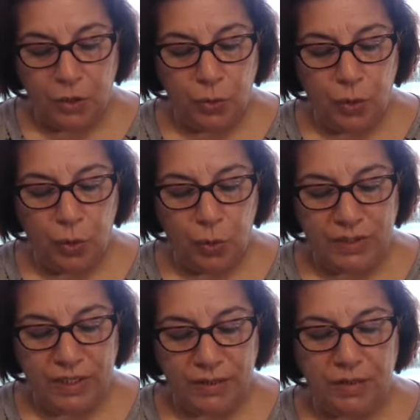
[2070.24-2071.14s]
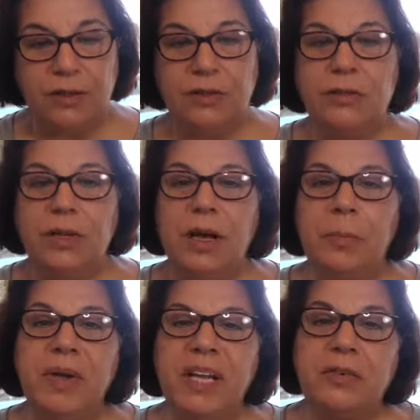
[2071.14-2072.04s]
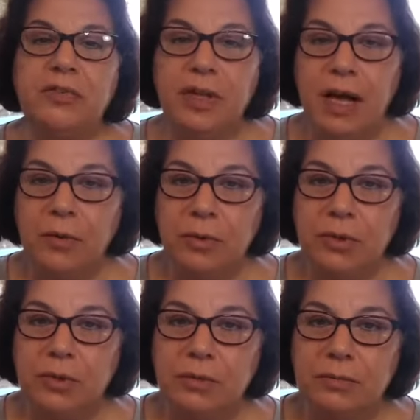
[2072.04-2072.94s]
you hold in a big flower,